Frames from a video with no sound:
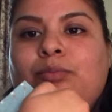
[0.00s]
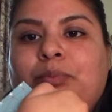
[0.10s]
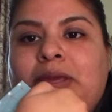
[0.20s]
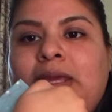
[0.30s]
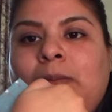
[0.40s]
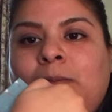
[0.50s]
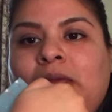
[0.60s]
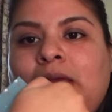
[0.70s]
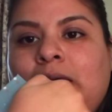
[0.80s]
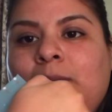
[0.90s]
Beam
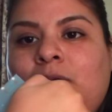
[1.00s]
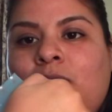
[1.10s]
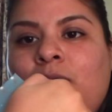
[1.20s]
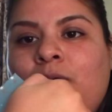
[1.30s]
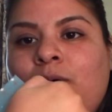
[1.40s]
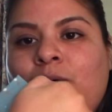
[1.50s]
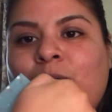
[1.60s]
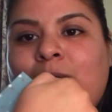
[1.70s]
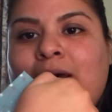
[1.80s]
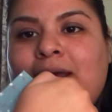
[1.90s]
Me Up. Oh
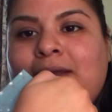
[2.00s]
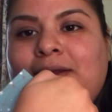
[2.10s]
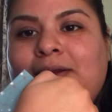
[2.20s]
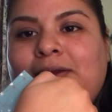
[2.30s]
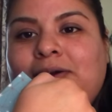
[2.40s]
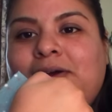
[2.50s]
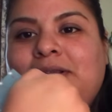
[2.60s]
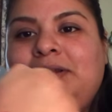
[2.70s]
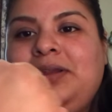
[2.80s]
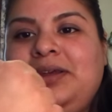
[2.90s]
my
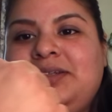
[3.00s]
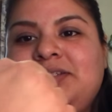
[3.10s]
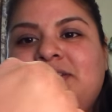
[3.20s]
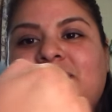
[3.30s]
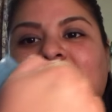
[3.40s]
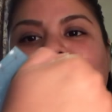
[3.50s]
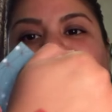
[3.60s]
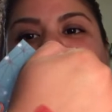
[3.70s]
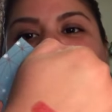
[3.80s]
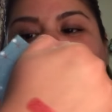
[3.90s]
goodness,
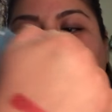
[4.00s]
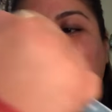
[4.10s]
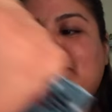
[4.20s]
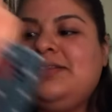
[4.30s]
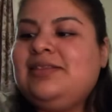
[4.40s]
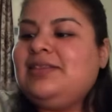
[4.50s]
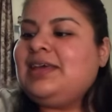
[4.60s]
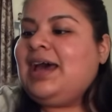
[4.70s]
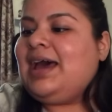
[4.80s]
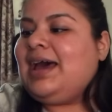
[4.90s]
look at
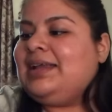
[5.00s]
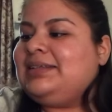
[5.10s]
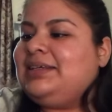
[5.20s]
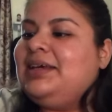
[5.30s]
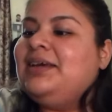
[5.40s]
that.